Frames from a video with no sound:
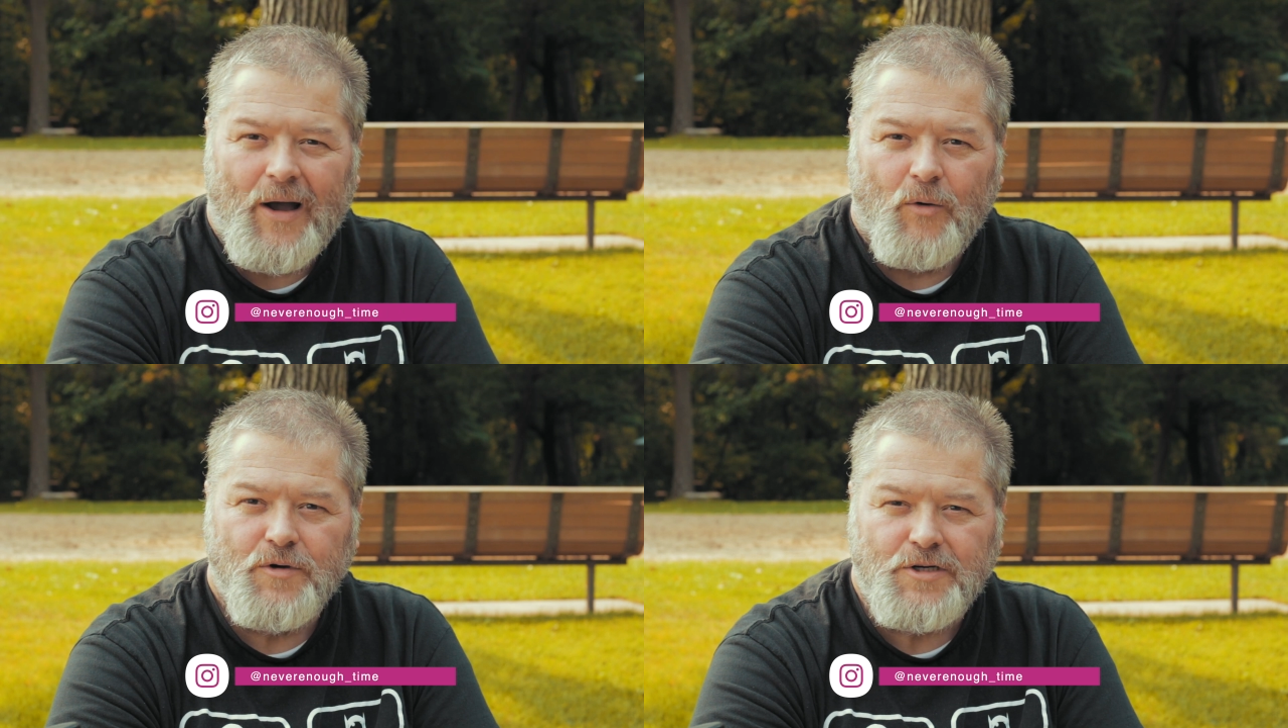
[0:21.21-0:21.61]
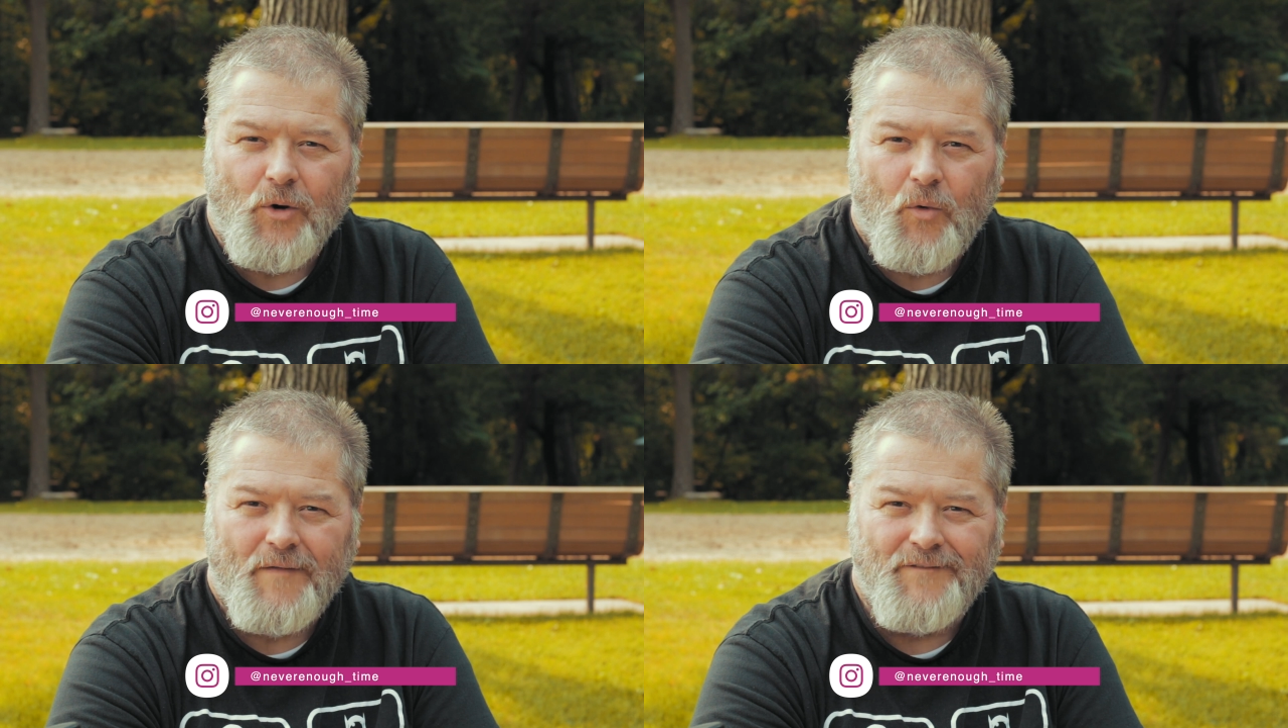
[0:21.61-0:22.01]

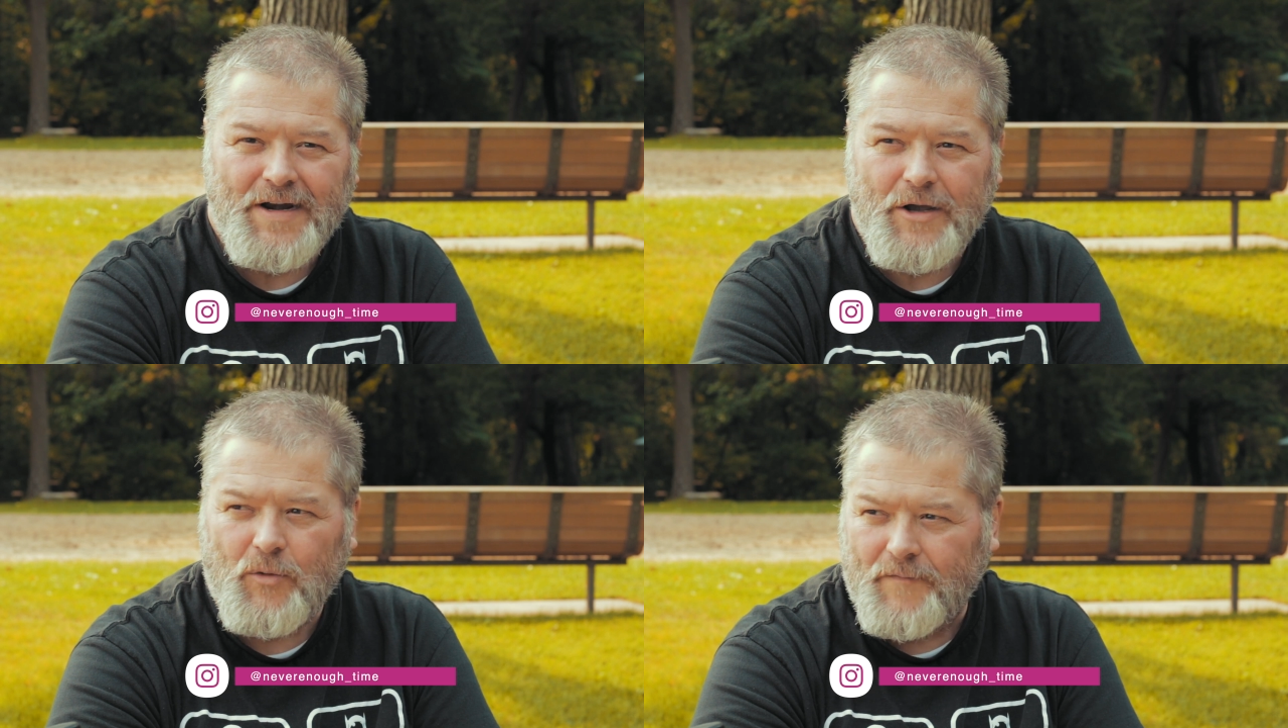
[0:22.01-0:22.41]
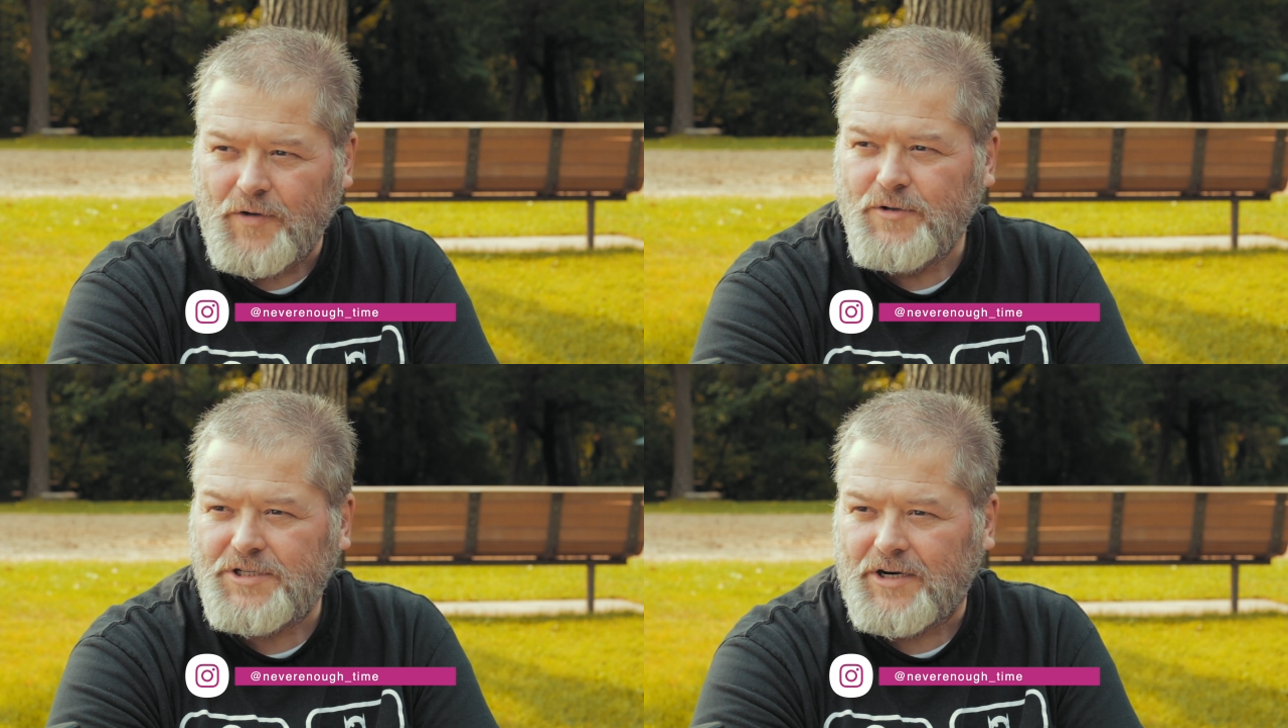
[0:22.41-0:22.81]
outdoor video
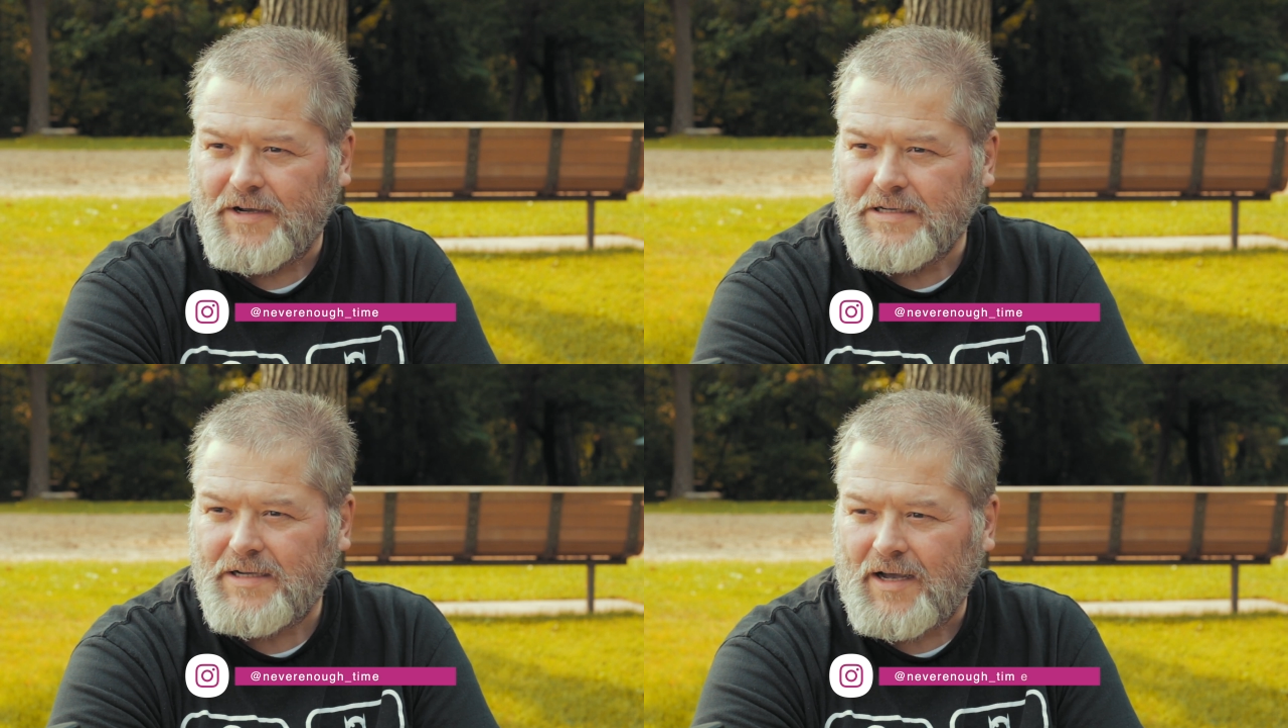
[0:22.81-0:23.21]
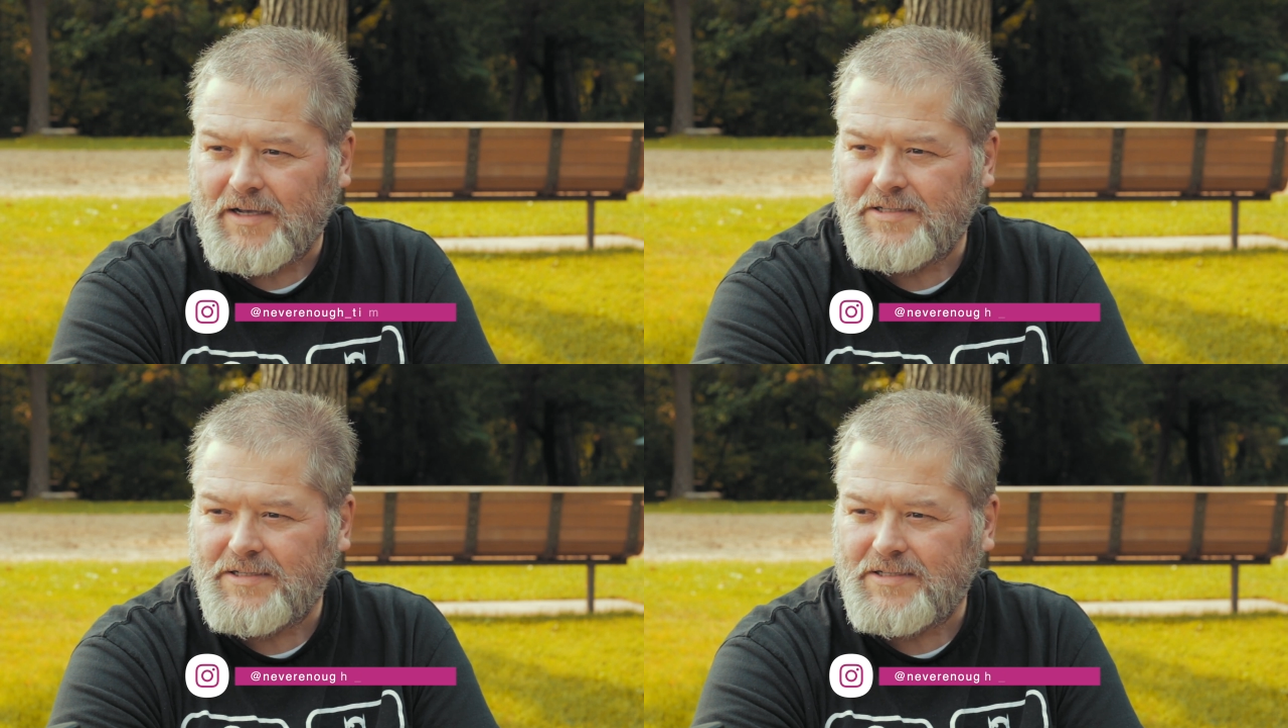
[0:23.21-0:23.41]
review series,